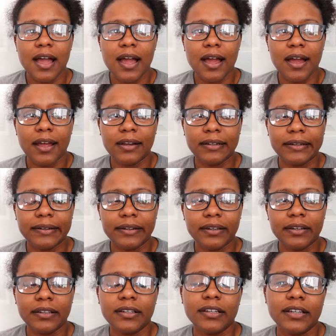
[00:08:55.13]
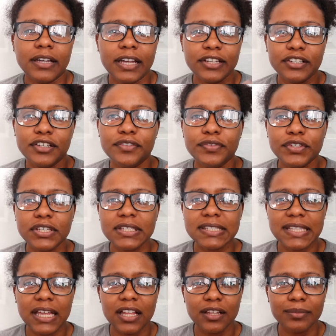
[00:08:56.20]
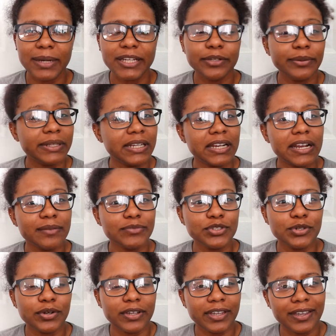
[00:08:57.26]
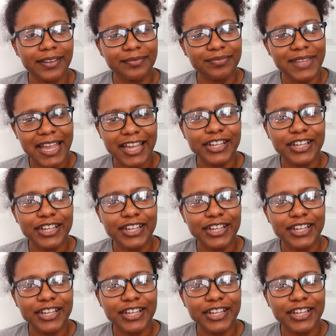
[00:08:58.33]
and I don't know if you could tell by the way that I'm talking,